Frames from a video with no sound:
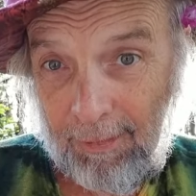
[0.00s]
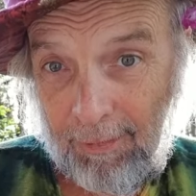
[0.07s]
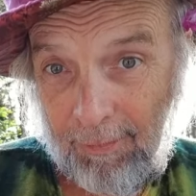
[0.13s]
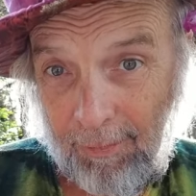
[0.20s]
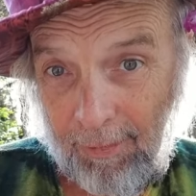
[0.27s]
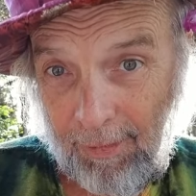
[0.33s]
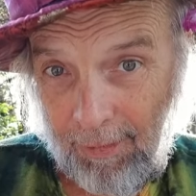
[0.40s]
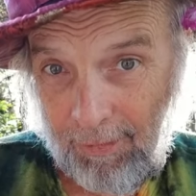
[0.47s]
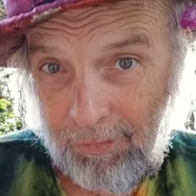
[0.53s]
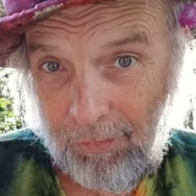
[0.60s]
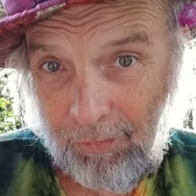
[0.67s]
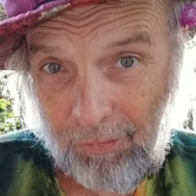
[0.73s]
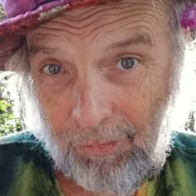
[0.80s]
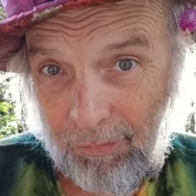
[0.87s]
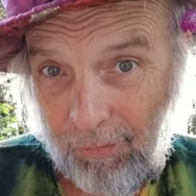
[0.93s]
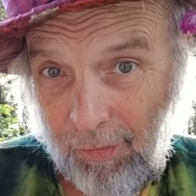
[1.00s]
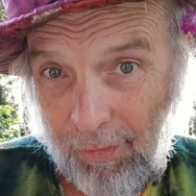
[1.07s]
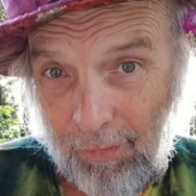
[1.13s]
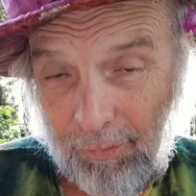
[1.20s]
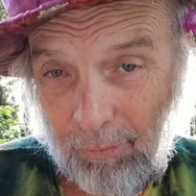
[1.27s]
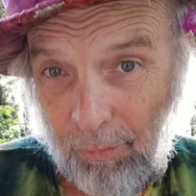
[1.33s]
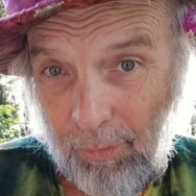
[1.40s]
the hunters
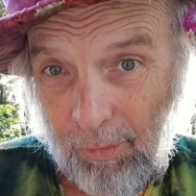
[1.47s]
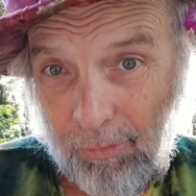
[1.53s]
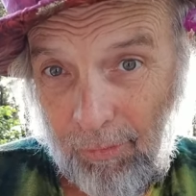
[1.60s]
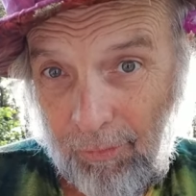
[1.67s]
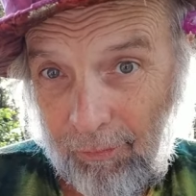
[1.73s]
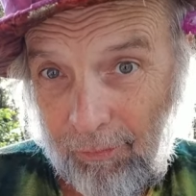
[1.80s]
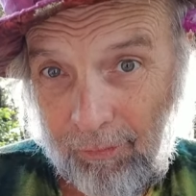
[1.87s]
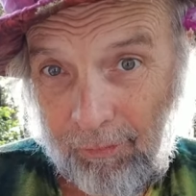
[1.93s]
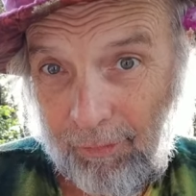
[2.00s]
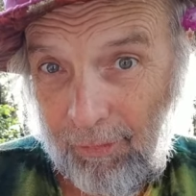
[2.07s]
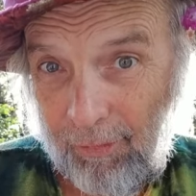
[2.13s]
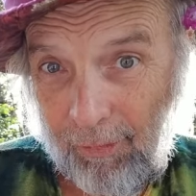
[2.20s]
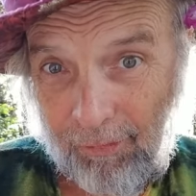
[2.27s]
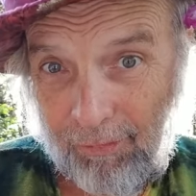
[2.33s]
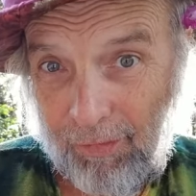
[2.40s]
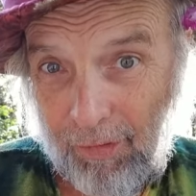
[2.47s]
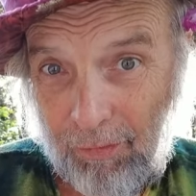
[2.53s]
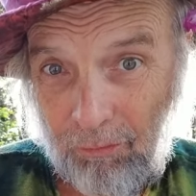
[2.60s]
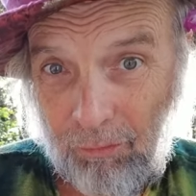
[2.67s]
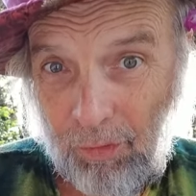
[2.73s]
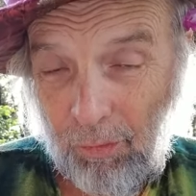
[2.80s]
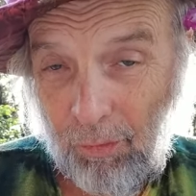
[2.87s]
hunt with
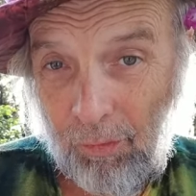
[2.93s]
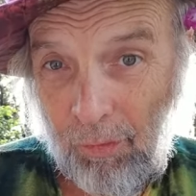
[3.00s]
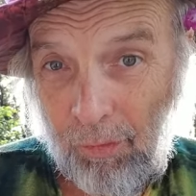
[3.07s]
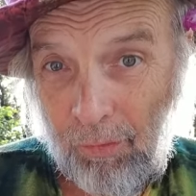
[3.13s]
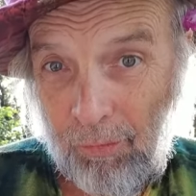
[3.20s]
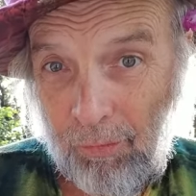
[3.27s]
century-old